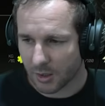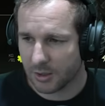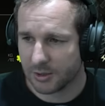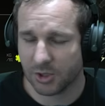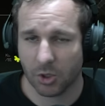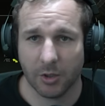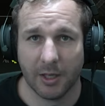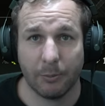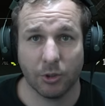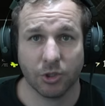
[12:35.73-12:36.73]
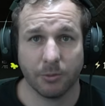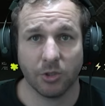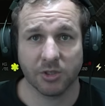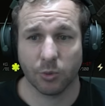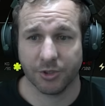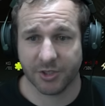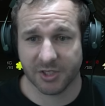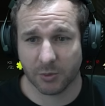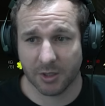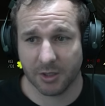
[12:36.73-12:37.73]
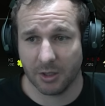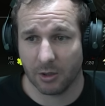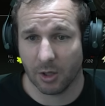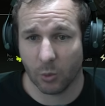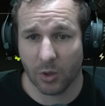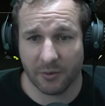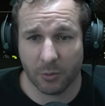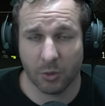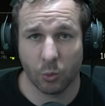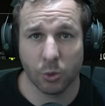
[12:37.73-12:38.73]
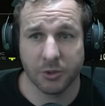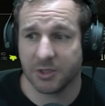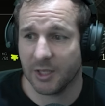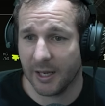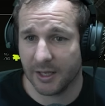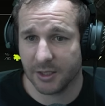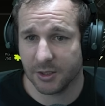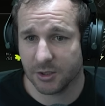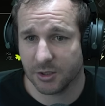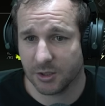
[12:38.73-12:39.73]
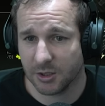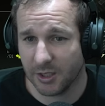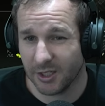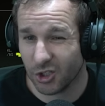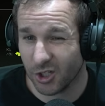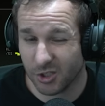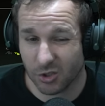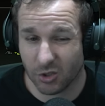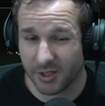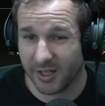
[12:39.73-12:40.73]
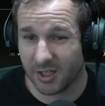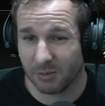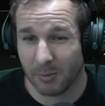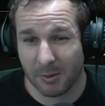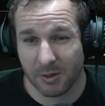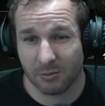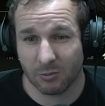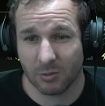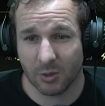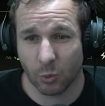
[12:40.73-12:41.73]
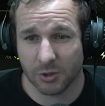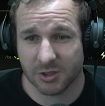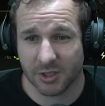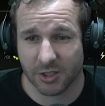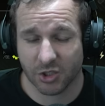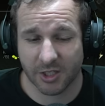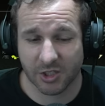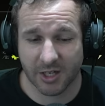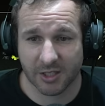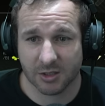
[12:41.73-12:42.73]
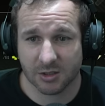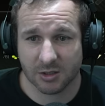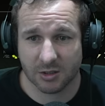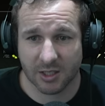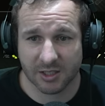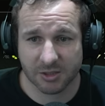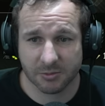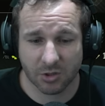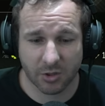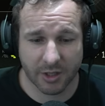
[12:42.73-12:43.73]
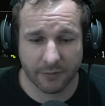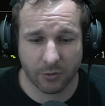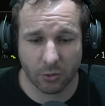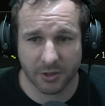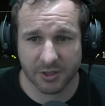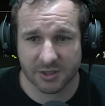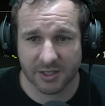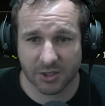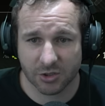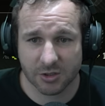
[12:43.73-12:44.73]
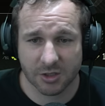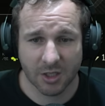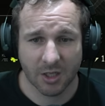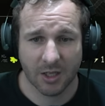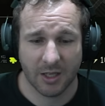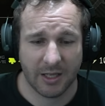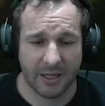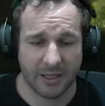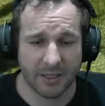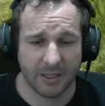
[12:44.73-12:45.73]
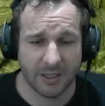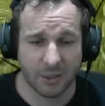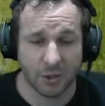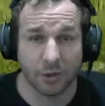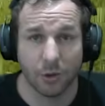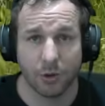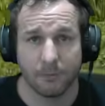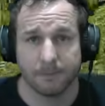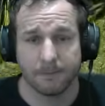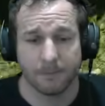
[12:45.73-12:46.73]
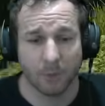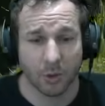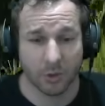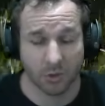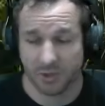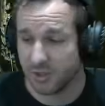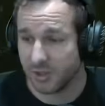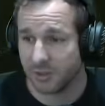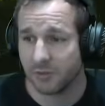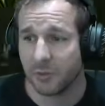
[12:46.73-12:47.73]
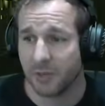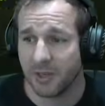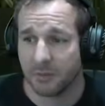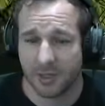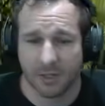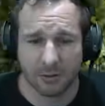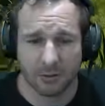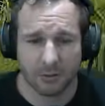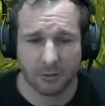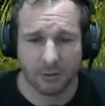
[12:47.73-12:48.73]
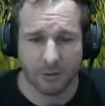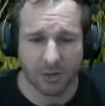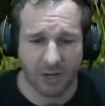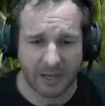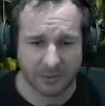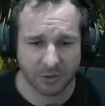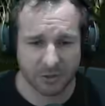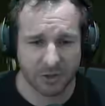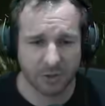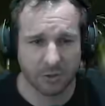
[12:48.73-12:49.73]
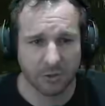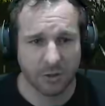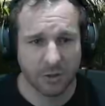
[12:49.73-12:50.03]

So by the time you guys watch this one, I will have my Woods and Interchange guide out. Maybe Woods, Interchange and Customs guide out for all the hidden stashes. And you should learn them. Like, honestly, for making money, they're absolutely gold.